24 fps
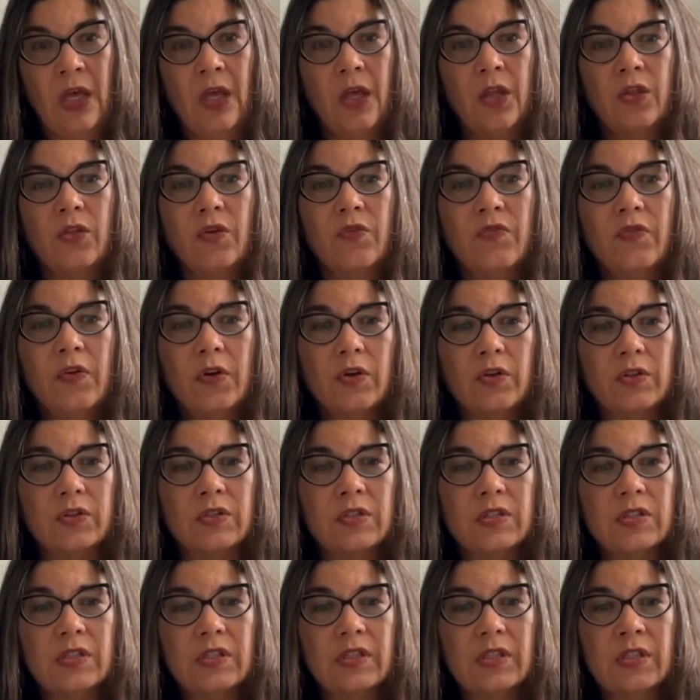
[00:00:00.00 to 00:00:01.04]
The
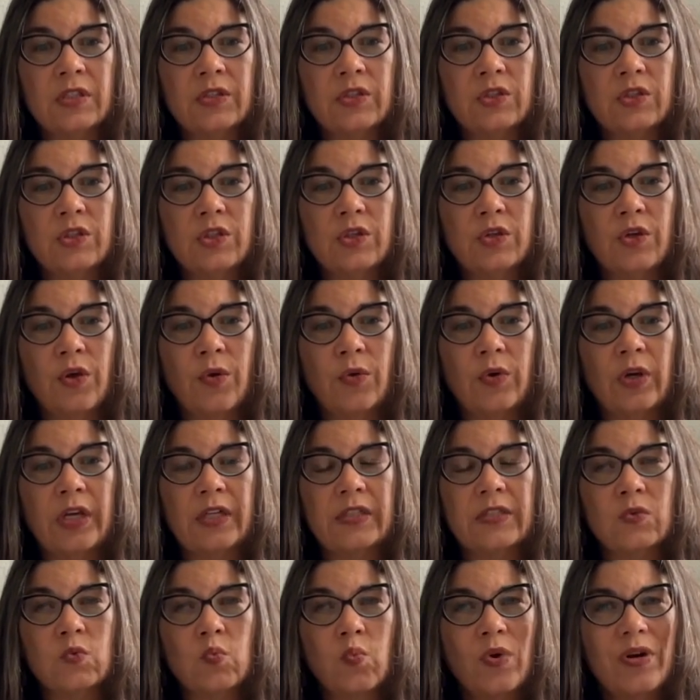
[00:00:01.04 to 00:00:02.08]
first is to
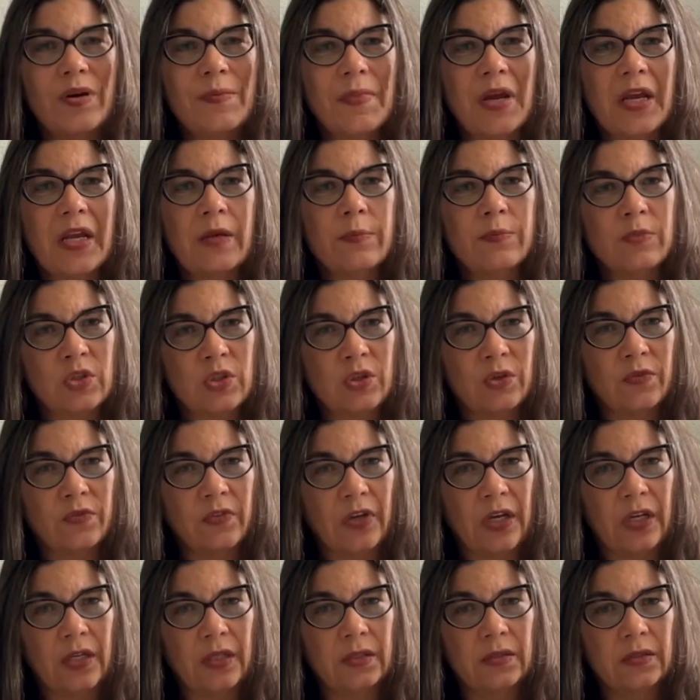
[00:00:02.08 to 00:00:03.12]
notice, what am I
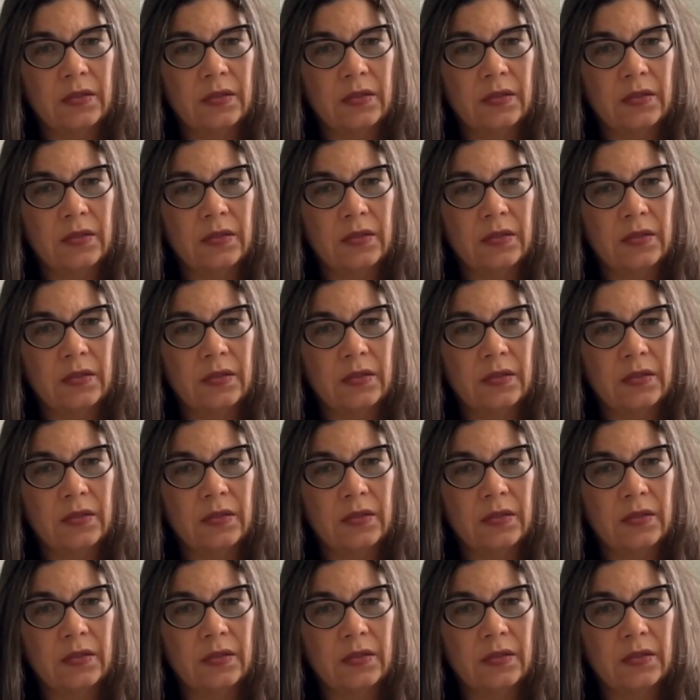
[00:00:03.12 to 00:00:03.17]
observing?